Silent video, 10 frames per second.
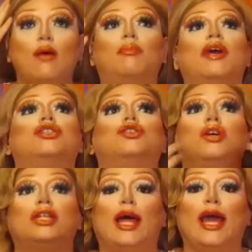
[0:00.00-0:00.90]
Bitch
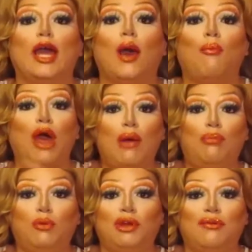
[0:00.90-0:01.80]
looked like
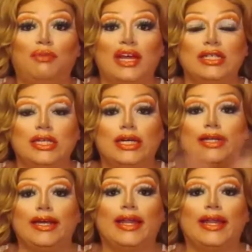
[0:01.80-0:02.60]
peppermint basically